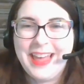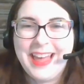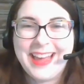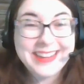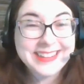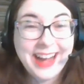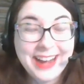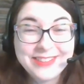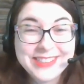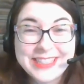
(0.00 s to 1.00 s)
And
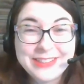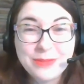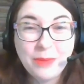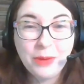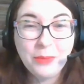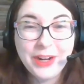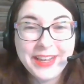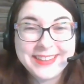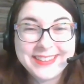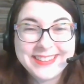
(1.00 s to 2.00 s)
I will see you tomorrow
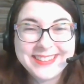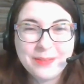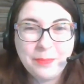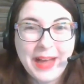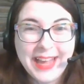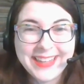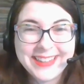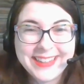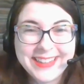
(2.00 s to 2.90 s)
morning. Bye.